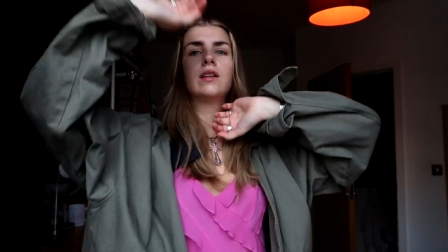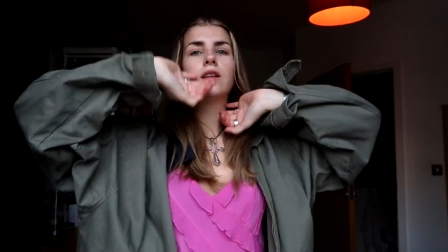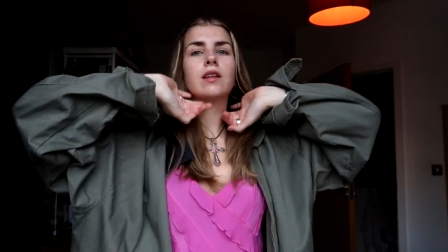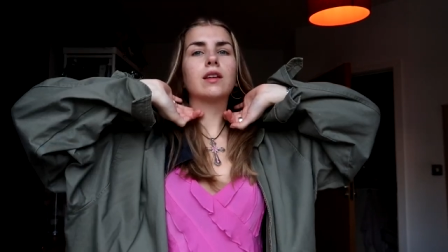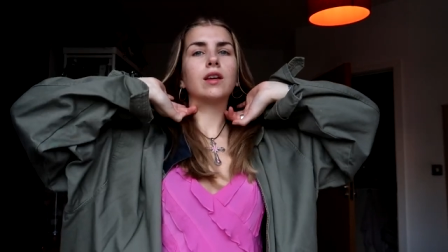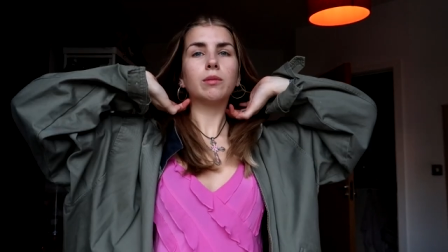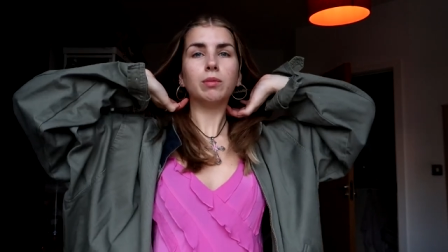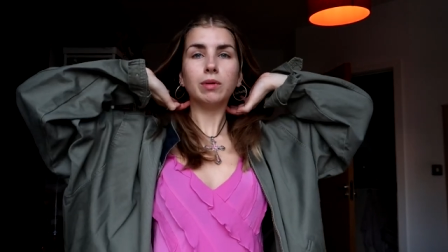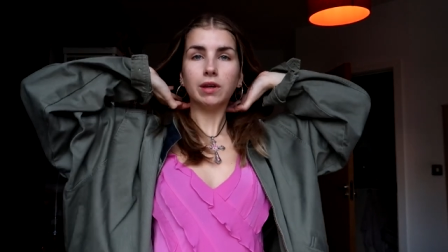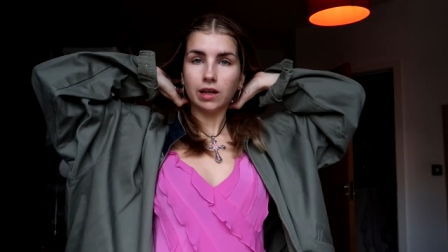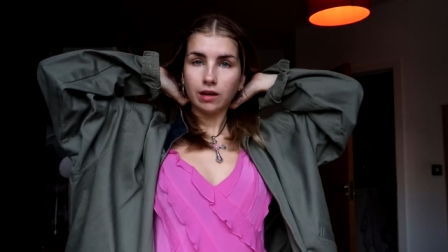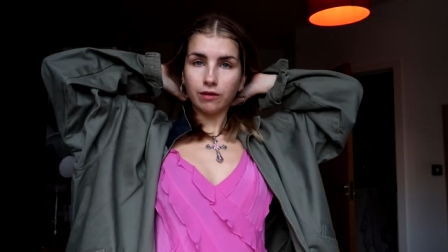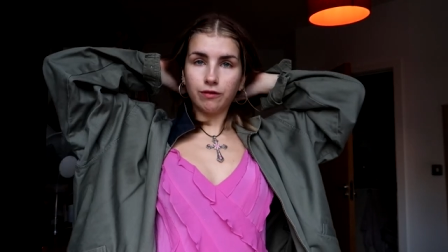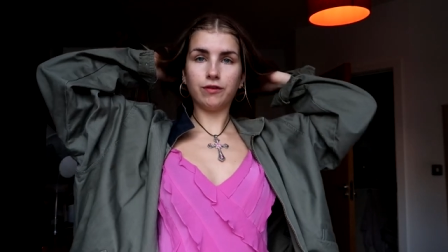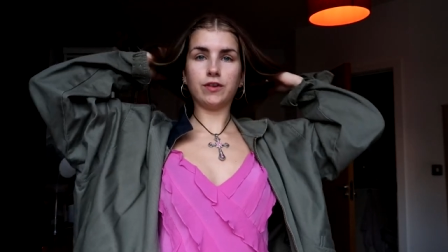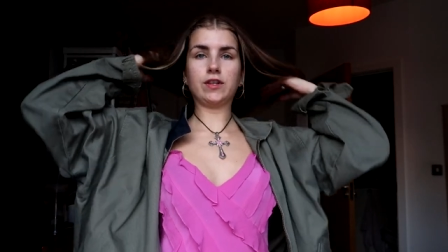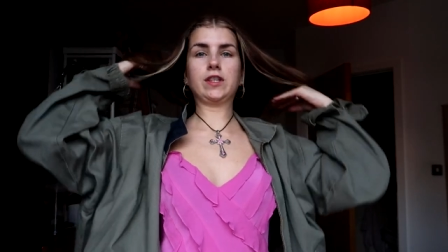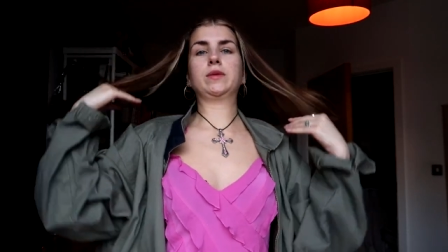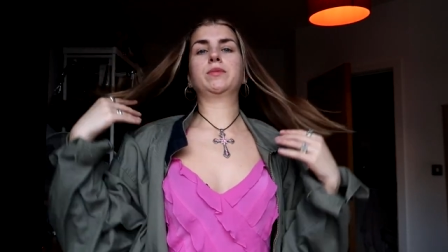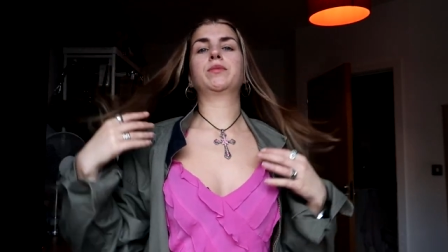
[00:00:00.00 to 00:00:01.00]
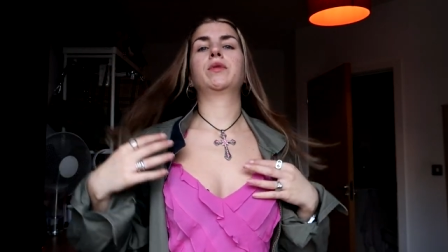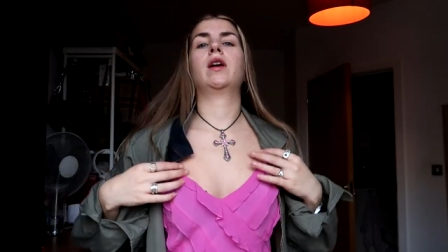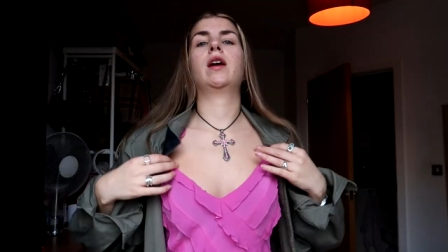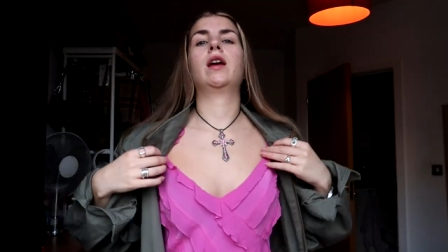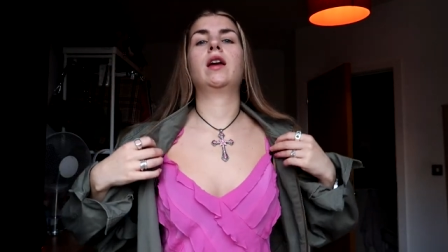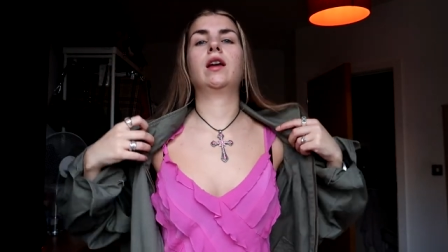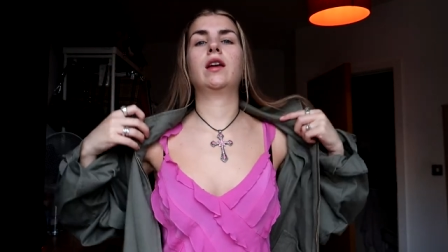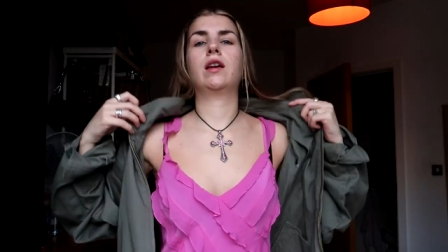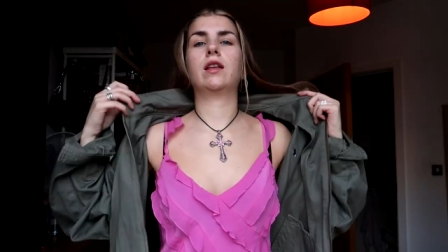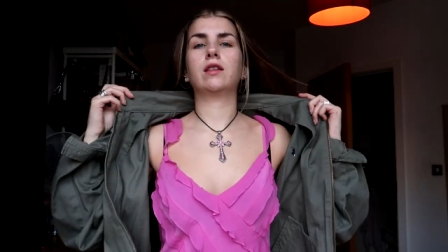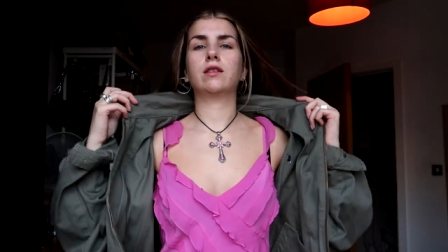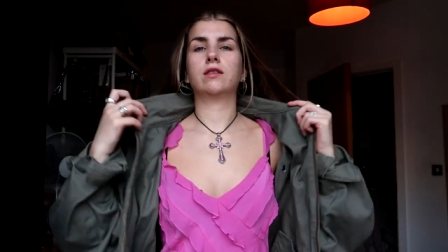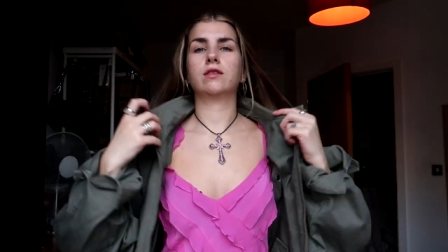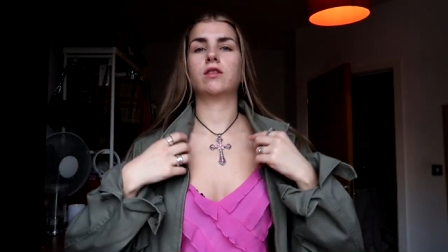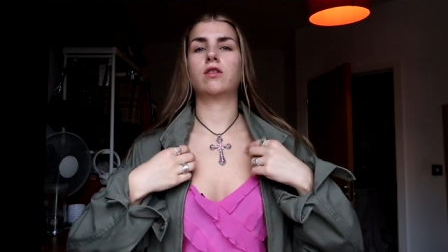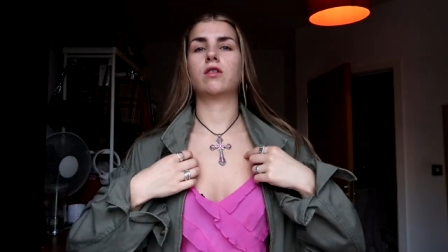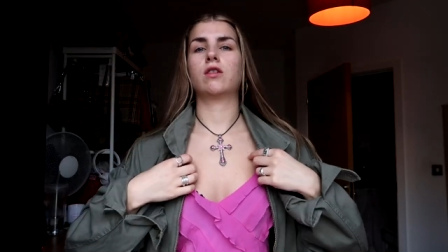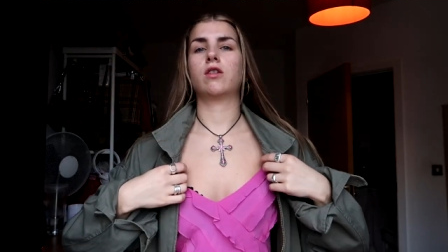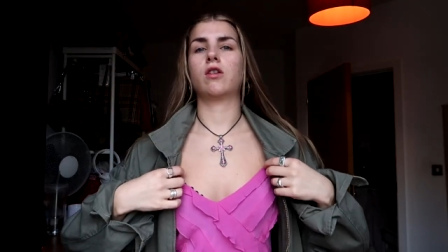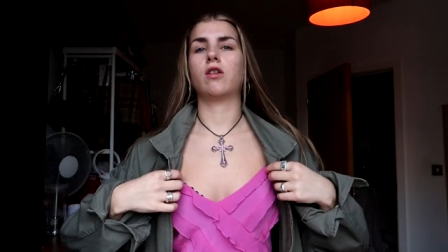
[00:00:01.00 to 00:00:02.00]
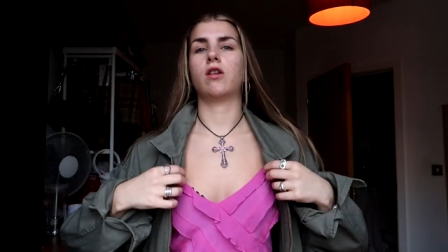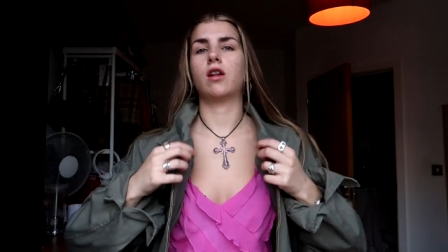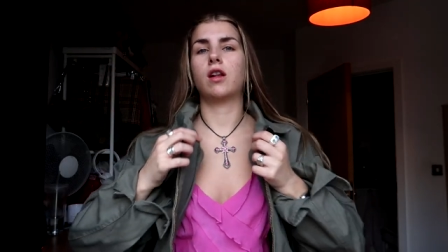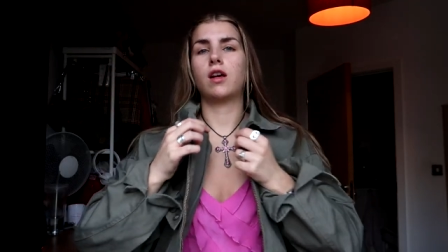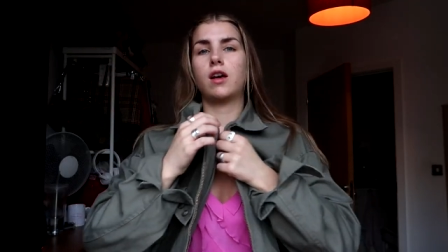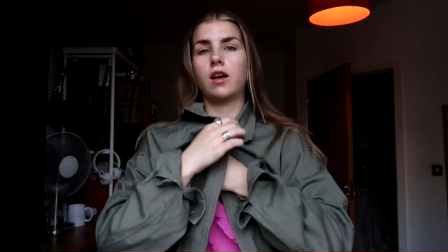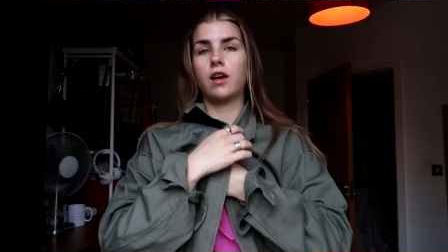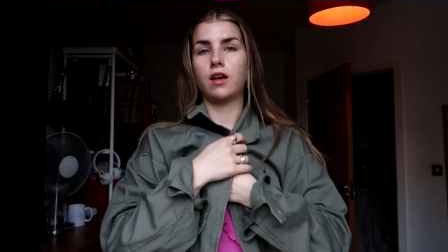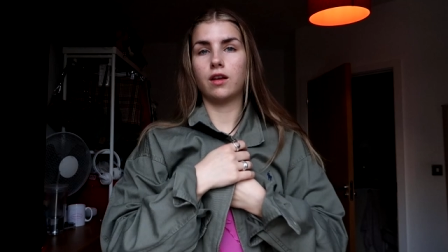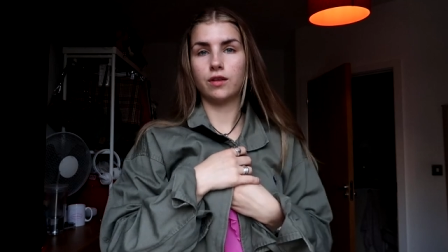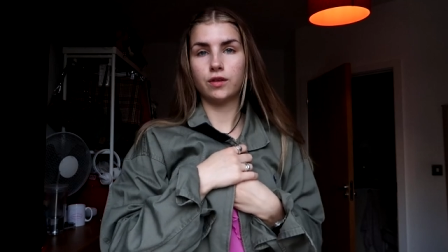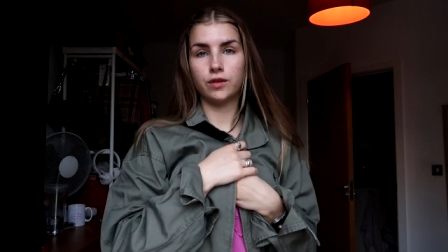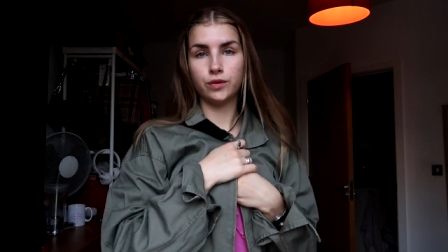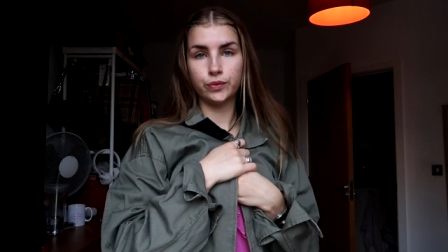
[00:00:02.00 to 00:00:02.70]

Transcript: it could be good for spring, and it's got a collar.